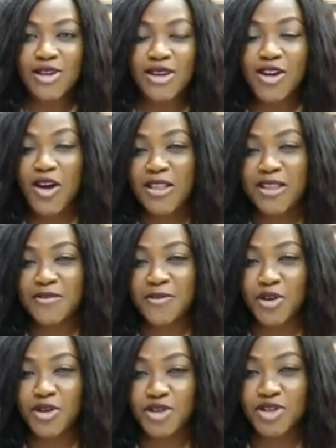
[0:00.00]
So in
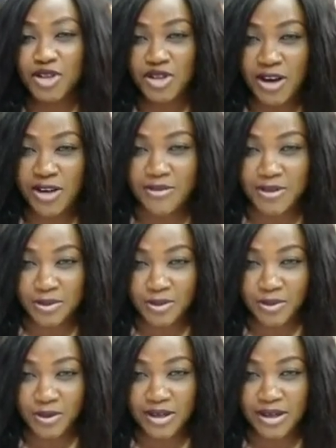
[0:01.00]
order for you to travel
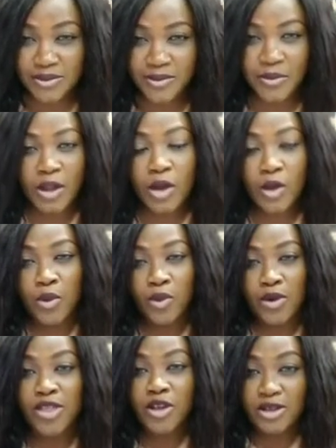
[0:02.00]
abroad
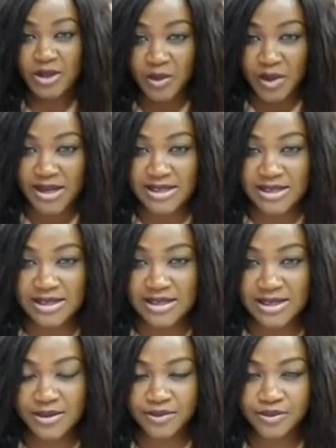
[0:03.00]
with your
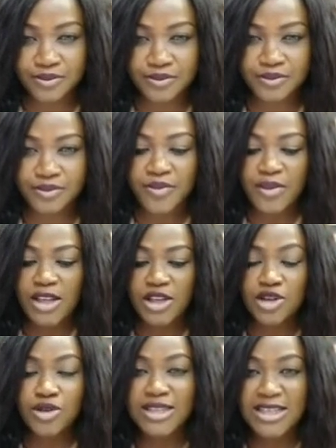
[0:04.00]
dependents,
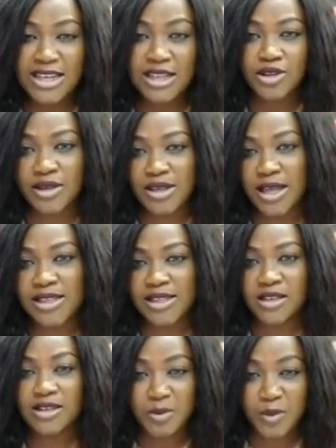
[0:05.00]
you need to
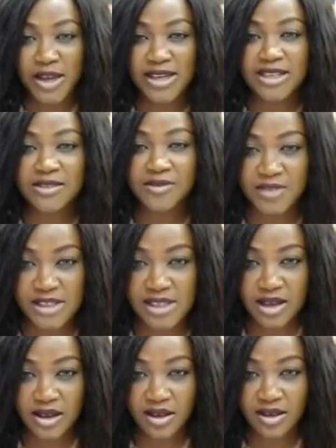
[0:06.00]
get a dependent
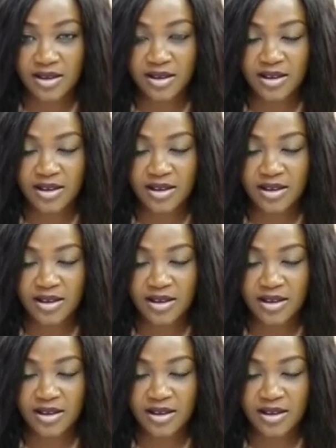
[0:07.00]
visa.